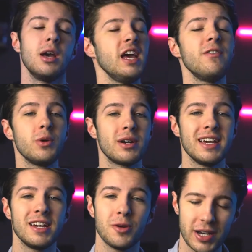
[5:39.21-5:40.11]
If you are
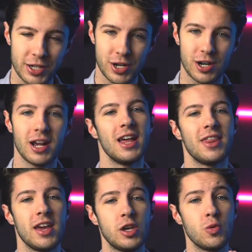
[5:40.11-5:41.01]
taking a picture
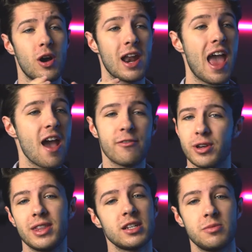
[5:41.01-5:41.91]
that you want
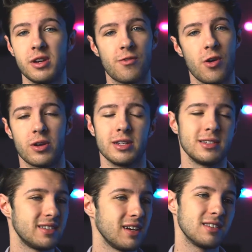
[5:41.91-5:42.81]
everything to be in focus,
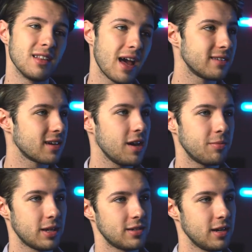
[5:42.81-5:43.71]
let's say it's a landscape,
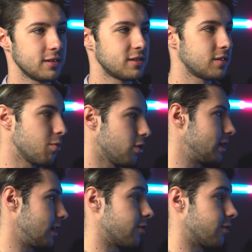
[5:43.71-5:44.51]
let's say it's someone in